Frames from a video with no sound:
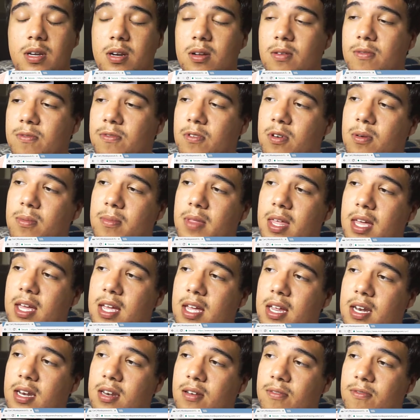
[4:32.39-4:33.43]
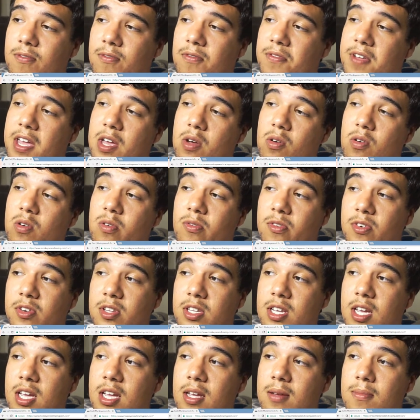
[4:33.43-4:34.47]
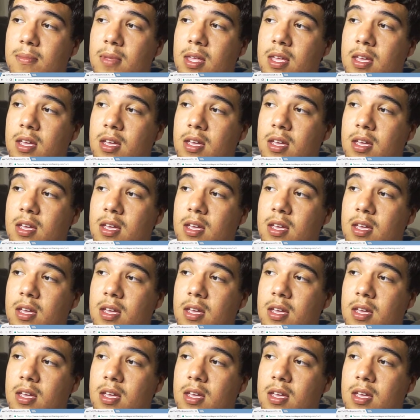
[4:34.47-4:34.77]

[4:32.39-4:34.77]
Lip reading: from that and fail over time.